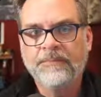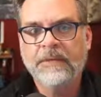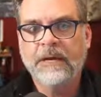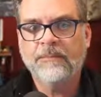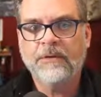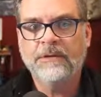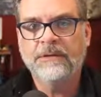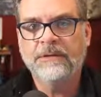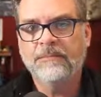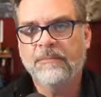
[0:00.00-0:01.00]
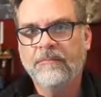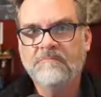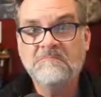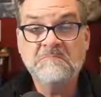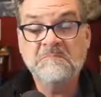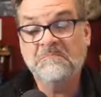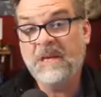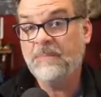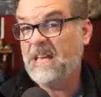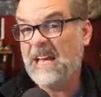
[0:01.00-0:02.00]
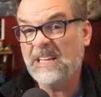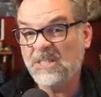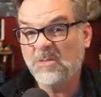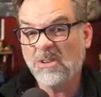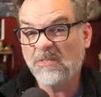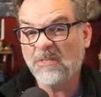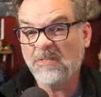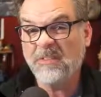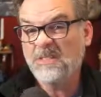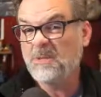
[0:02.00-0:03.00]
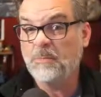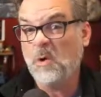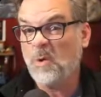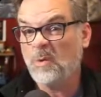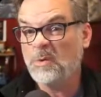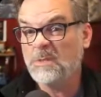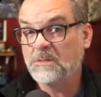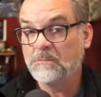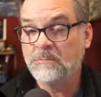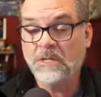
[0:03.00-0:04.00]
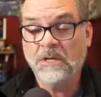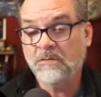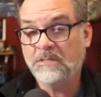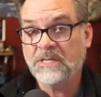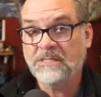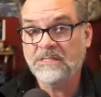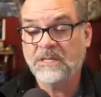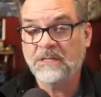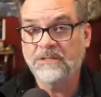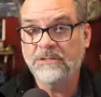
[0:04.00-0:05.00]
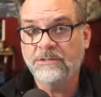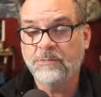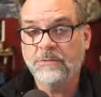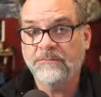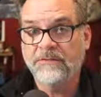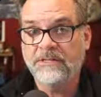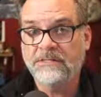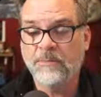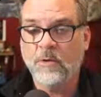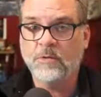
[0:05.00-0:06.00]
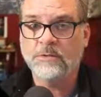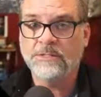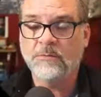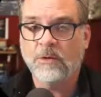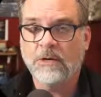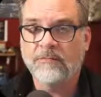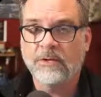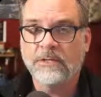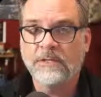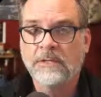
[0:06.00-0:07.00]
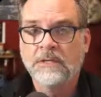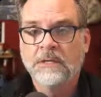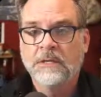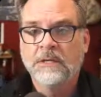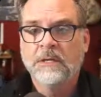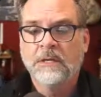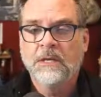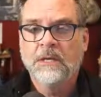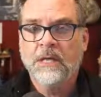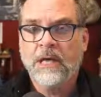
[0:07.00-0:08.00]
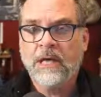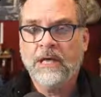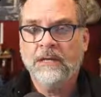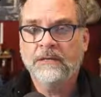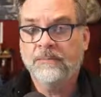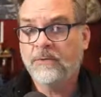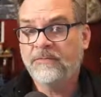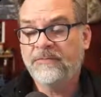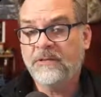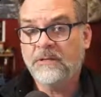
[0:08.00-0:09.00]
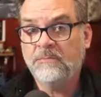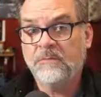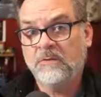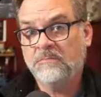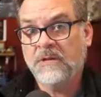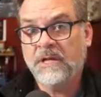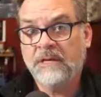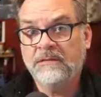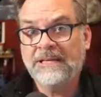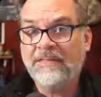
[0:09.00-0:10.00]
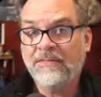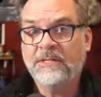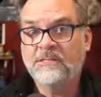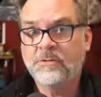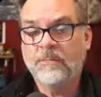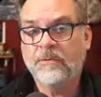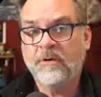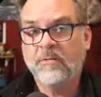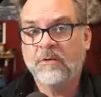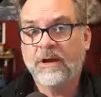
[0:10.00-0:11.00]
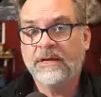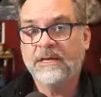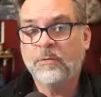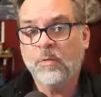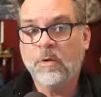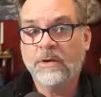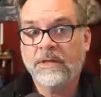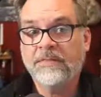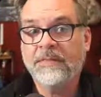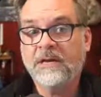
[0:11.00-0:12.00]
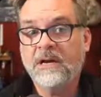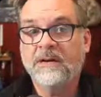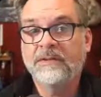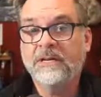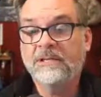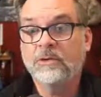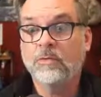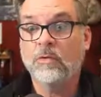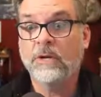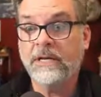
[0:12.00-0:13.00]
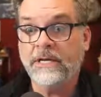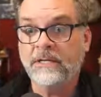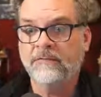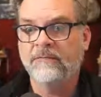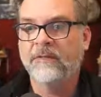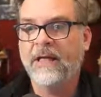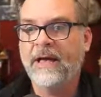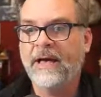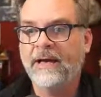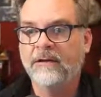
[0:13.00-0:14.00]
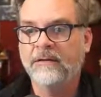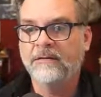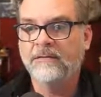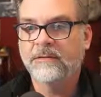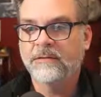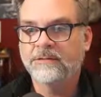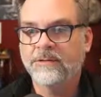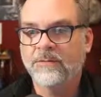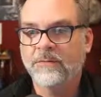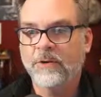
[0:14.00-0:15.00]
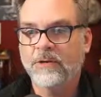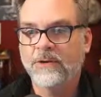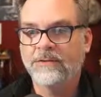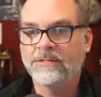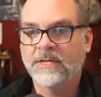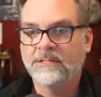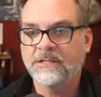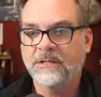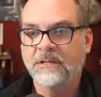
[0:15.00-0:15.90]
I'm going to maybe add to it if I find some holes, because that's not unusual to find some holes in what I've written. And I'm going to fill them and get this to a point where I can award it the coveted green flag. There's only one other section